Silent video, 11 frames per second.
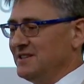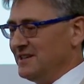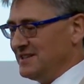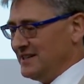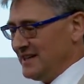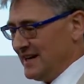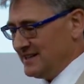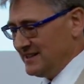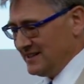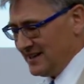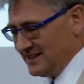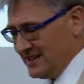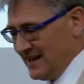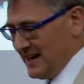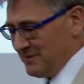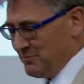to
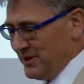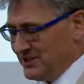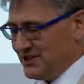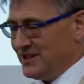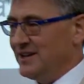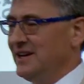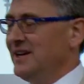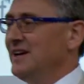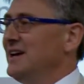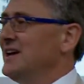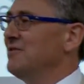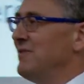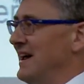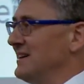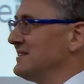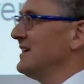1998 bleaching
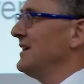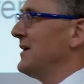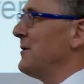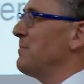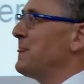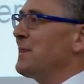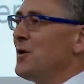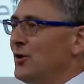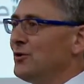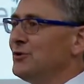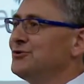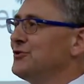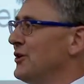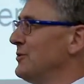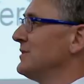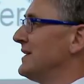event. Corals
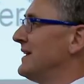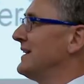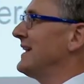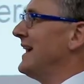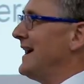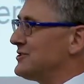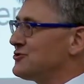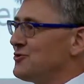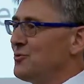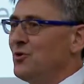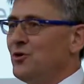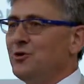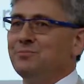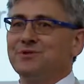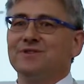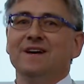don't like extra
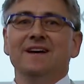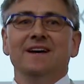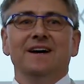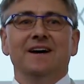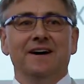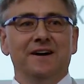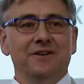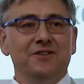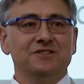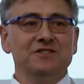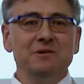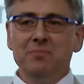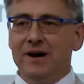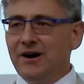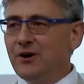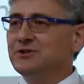warmth. The
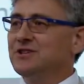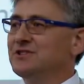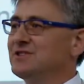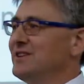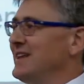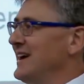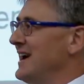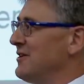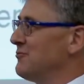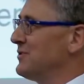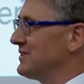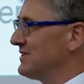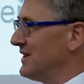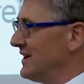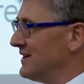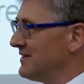symbiosis that they have with
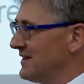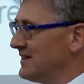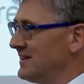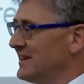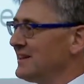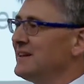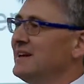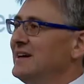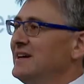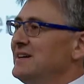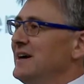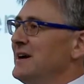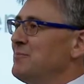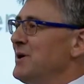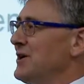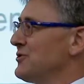the little
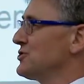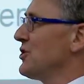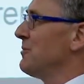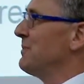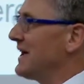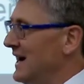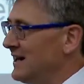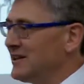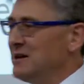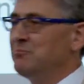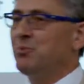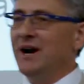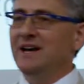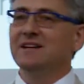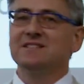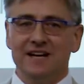microscopic algae
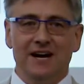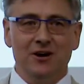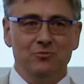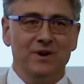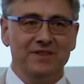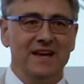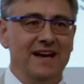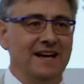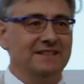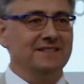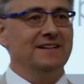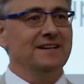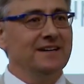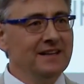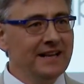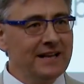breaks down when they get
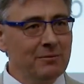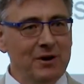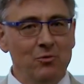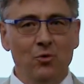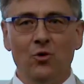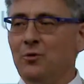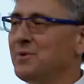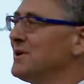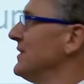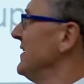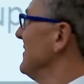a little bit warmer